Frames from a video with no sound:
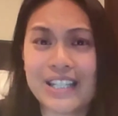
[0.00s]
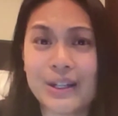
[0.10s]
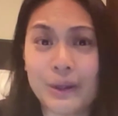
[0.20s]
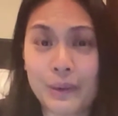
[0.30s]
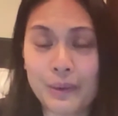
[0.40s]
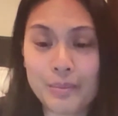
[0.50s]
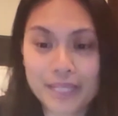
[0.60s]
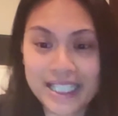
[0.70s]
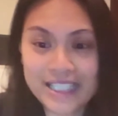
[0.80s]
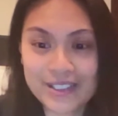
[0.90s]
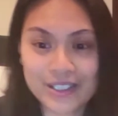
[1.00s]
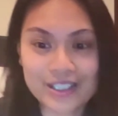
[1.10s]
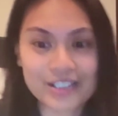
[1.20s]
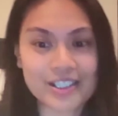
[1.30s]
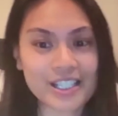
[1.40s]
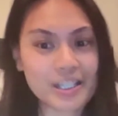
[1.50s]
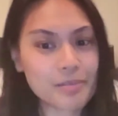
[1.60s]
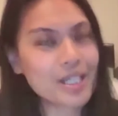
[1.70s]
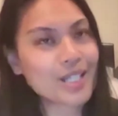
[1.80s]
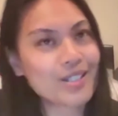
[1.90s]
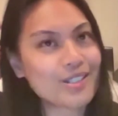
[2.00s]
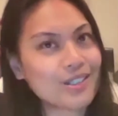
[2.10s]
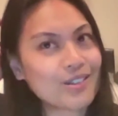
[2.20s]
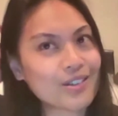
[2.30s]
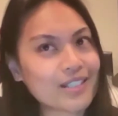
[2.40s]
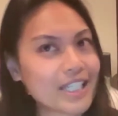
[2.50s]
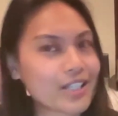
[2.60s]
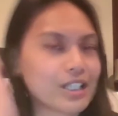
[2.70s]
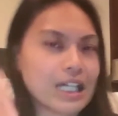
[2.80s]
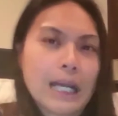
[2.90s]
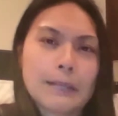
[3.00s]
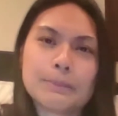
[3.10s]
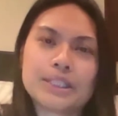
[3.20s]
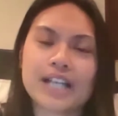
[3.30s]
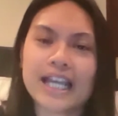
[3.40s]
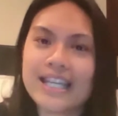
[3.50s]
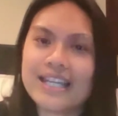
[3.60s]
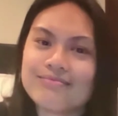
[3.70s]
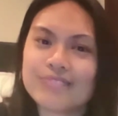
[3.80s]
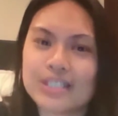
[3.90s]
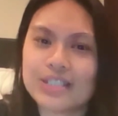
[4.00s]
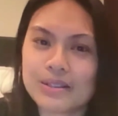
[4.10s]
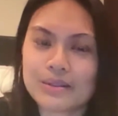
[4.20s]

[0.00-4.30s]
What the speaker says: no, because you're going to be considered like you're not polite. So